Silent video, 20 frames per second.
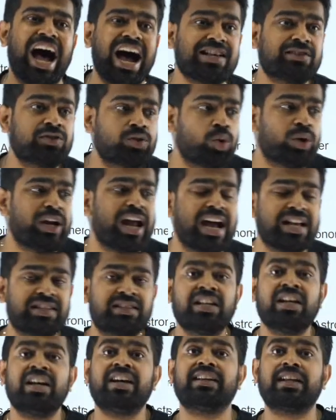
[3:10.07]
as good as
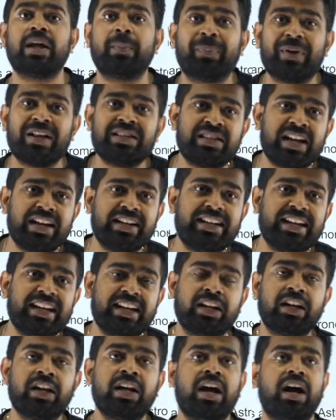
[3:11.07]

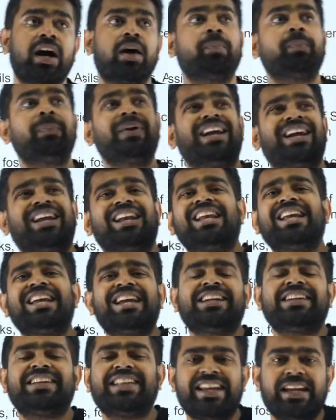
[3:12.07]
representing a big
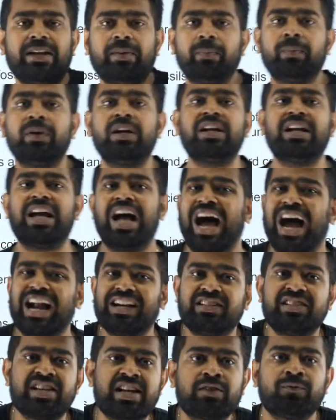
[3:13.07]
league team
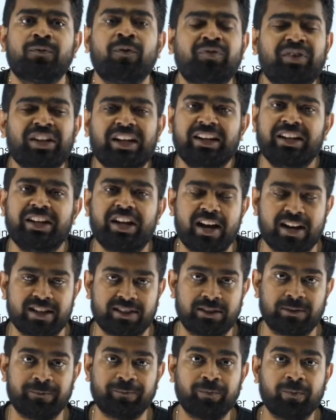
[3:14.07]
at just 15
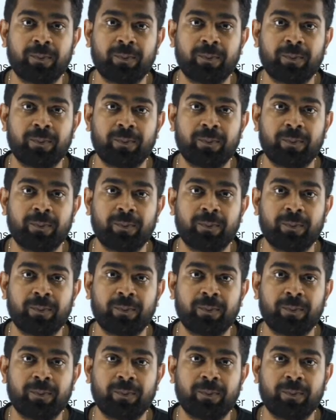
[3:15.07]
years.